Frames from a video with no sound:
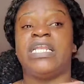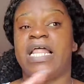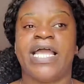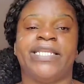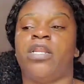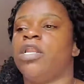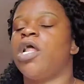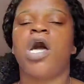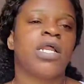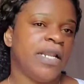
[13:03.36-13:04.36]
to a stop because there was
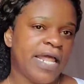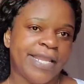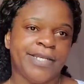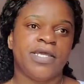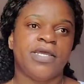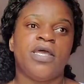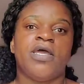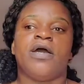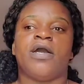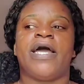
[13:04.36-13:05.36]
a long
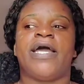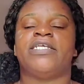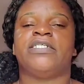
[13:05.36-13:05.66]
line.